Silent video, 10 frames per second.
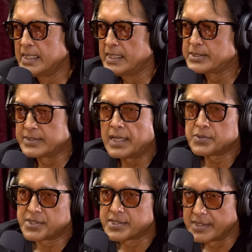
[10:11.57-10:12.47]
So that
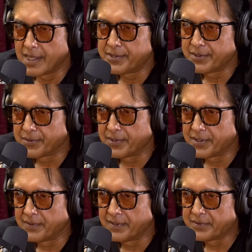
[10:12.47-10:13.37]
was the scenario
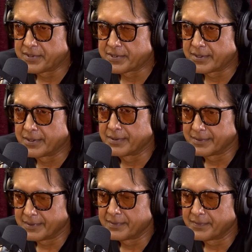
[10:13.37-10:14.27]
35 years
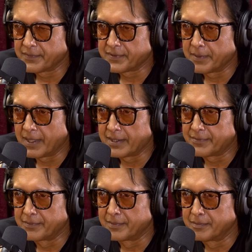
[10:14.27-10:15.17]
ago of
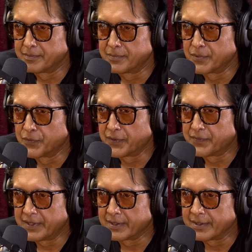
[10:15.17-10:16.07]
Nepali movie
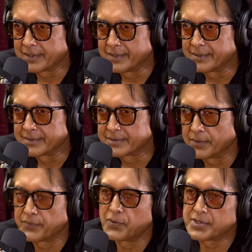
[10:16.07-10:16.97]
field, you know. So
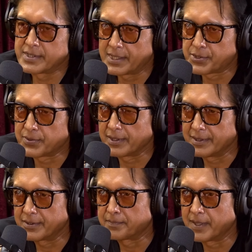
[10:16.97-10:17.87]
of course, naturally,
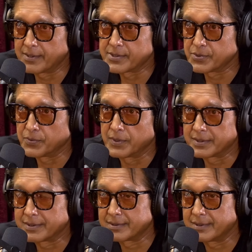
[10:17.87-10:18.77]
your parents who
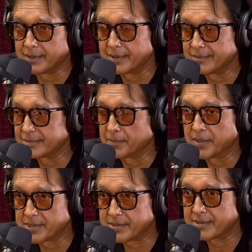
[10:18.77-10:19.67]
want the
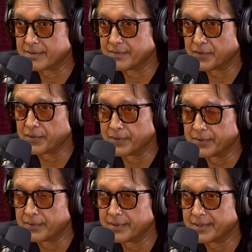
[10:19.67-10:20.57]
best for
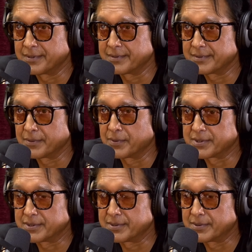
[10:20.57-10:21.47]
you, you know, they
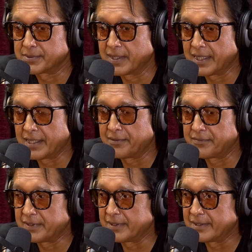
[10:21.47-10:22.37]
want you to
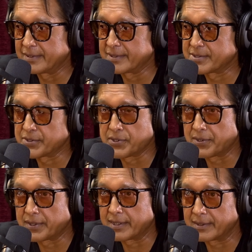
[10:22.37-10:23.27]
have a
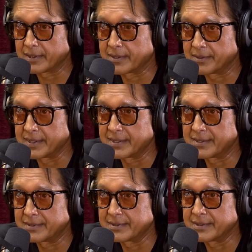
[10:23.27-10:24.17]
secure
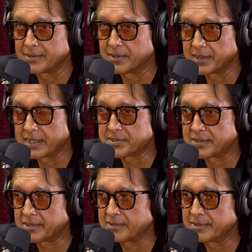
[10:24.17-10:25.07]
career, a
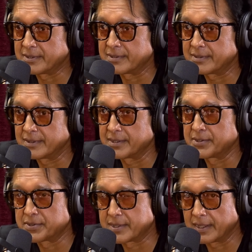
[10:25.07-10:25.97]
long-lasting career, and
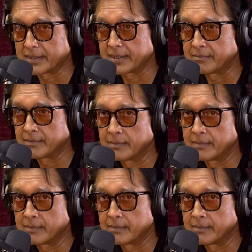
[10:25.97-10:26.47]
you're telling them,